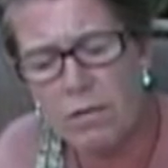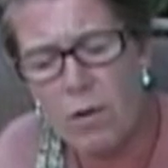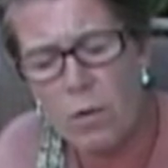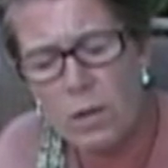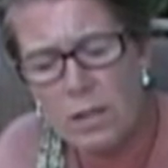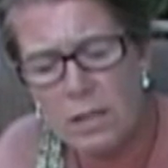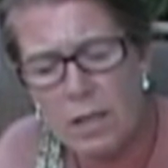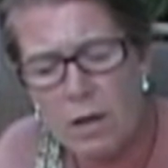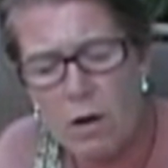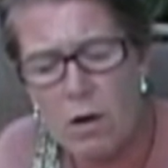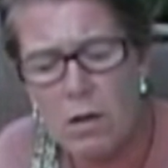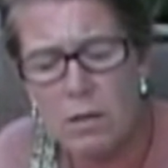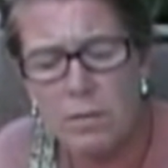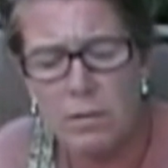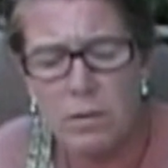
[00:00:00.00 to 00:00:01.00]
to focus in
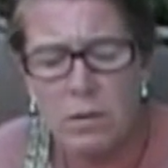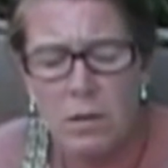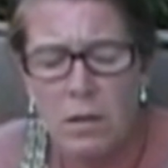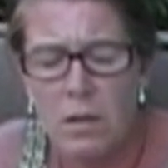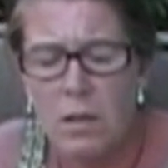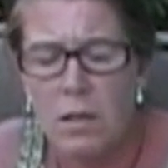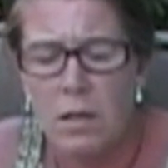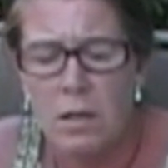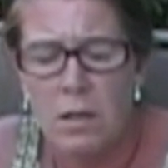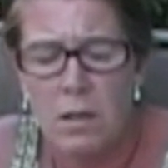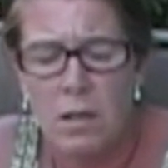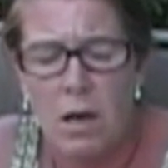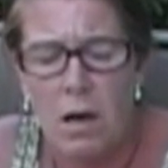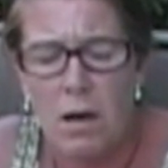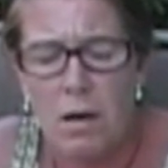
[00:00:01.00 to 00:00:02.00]
on.
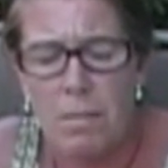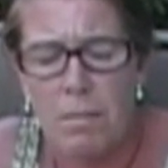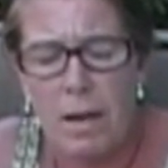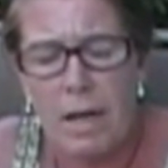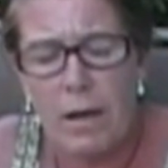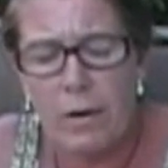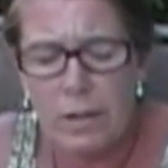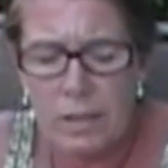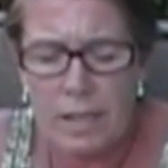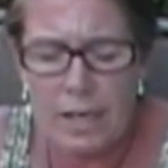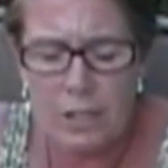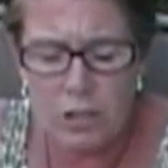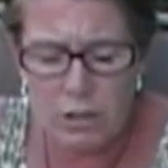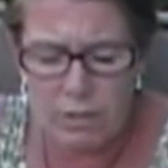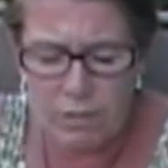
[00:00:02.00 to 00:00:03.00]
My
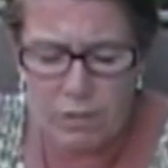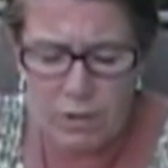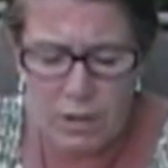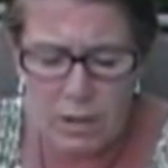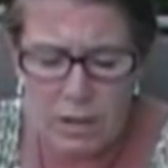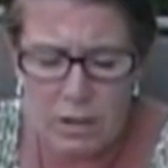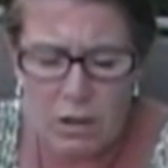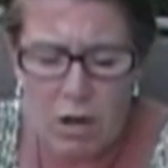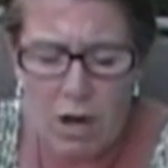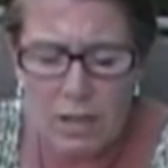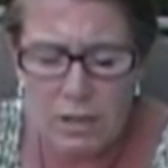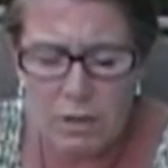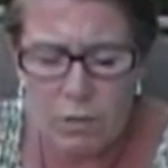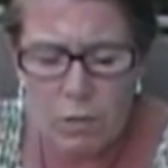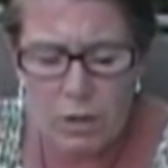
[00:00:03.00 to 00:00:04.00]
irritation for the
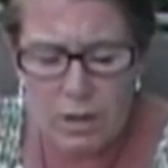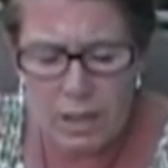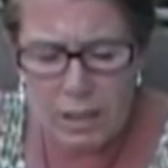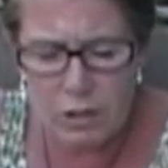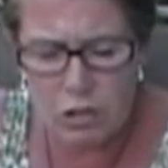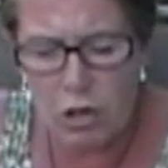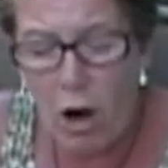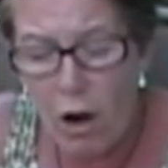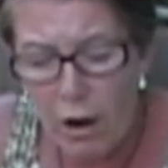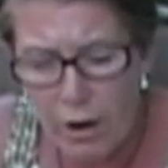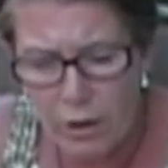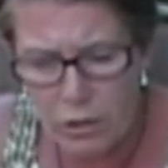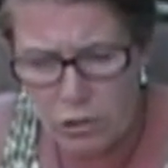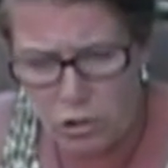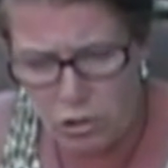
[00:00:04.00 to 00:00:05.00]
cost of what they
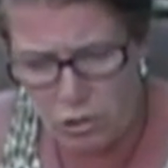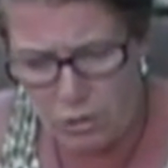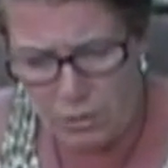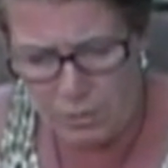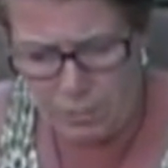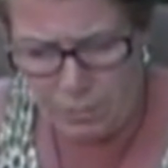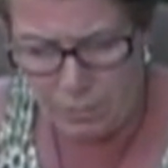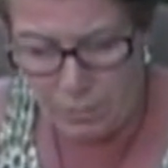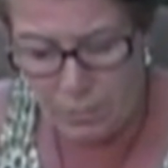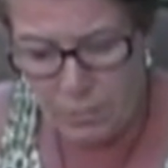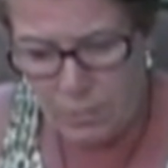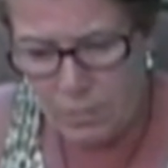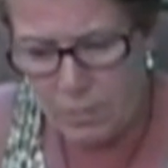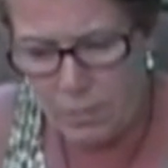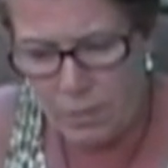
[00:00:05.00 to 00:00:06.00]
charge
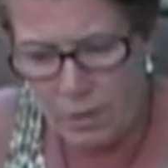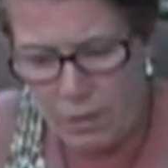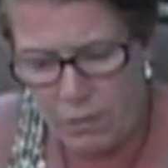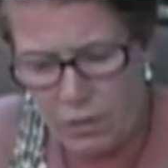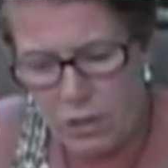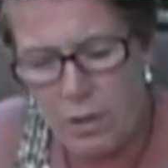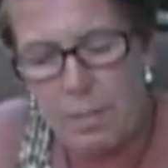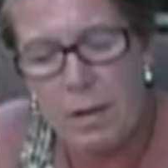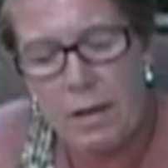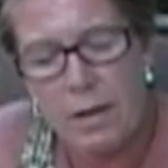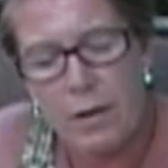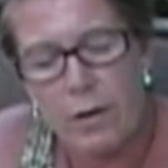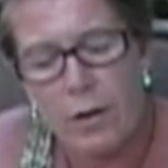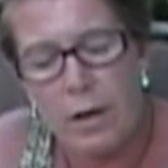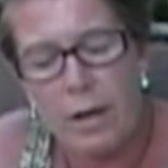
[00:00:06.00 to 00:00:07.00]
for something
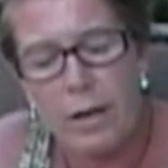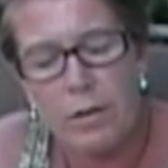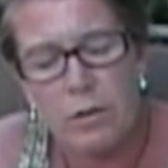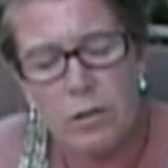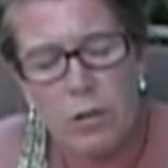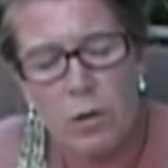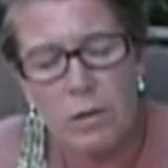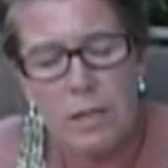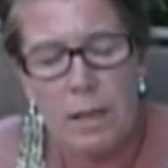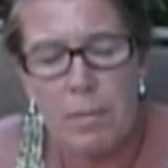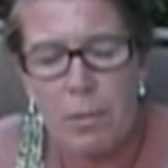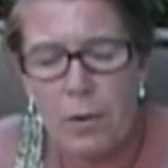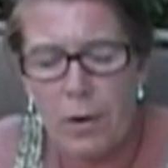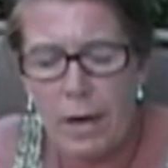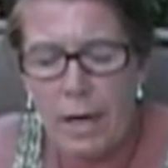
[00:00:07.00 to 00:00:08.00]
that you're going to use so
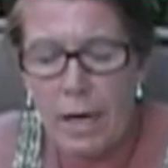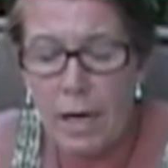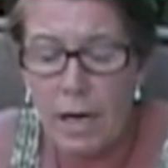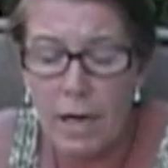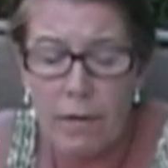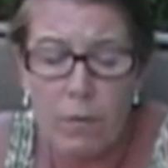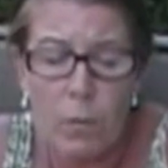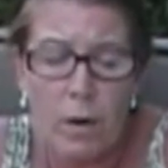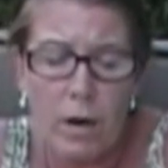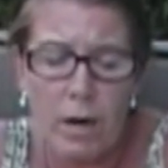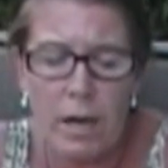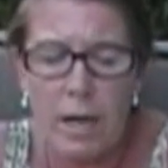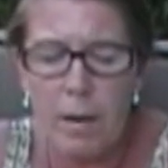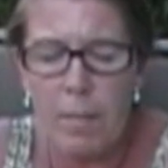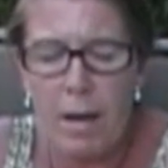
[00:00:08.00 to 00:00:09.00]
temporary. And I even went
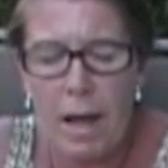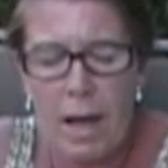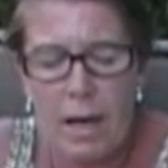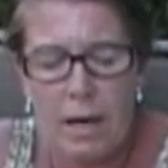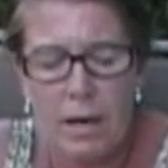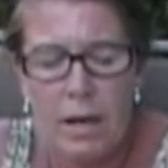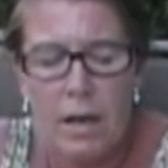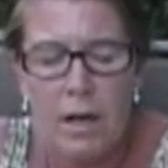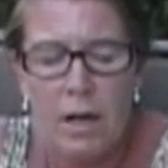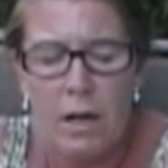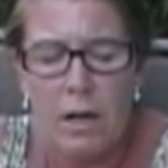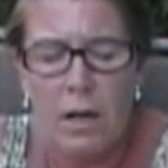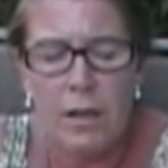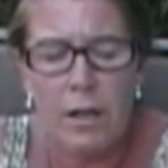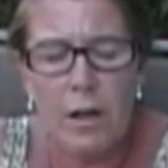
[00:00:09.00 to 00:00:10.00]
on eBay and,
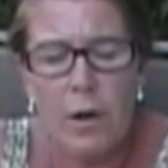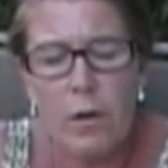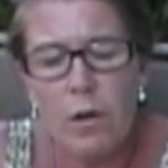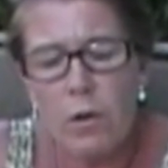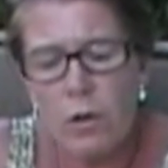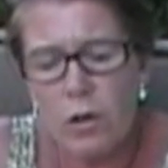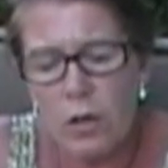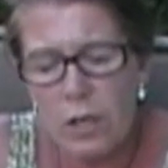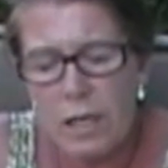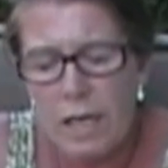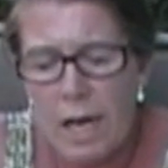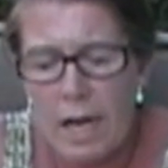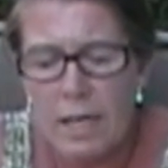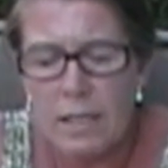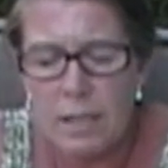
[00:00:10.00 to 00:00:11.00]
you know, you could
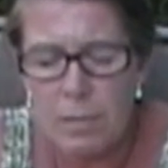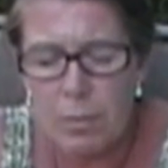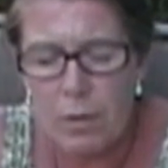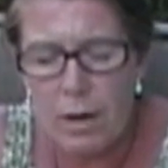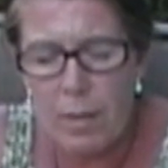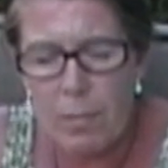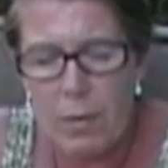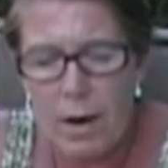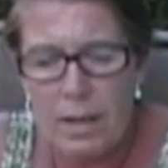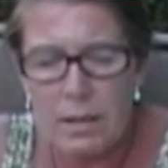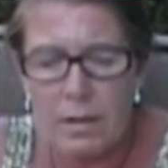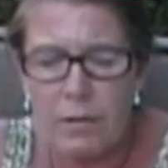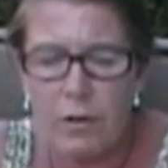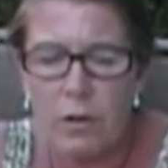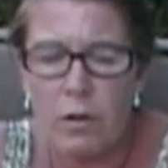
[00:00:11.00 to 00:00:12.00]
get a temporary
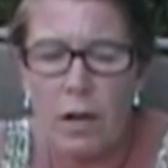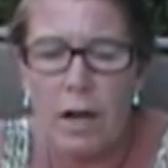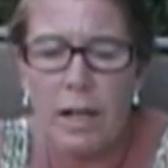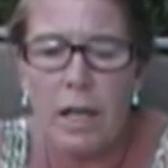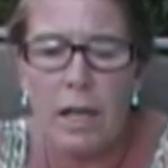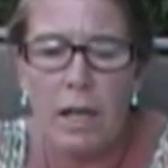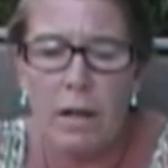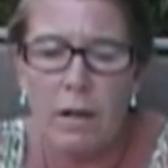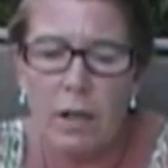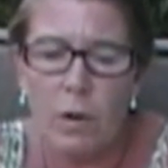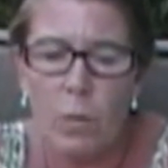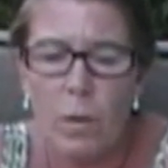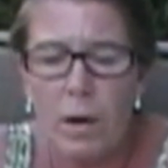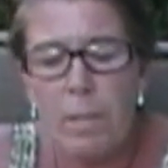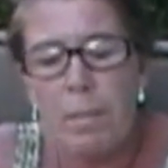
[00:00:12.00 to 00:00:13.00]
breast if you're lucky. You
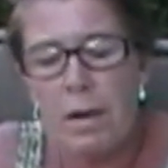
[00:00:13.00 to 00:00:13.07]
could win a